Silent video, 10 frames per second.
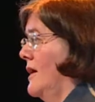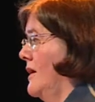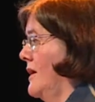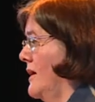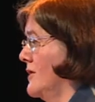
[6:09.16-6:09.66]

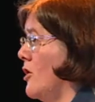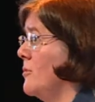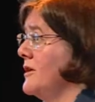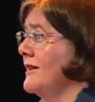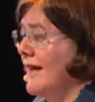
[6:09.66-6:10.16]

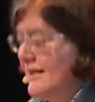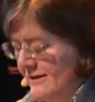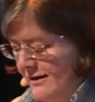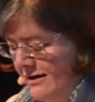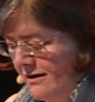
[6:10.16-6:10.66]
adopted
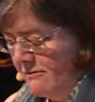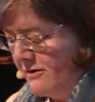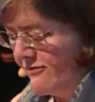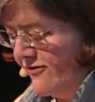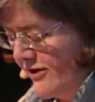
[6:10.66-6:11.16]
last year.
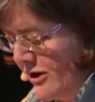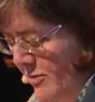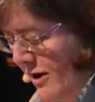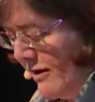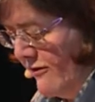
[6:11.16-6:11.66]
We're
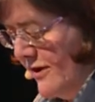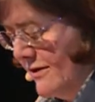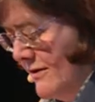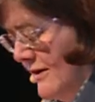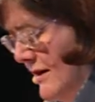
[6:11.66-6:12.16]
very proud of
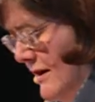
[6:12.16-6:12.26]
it.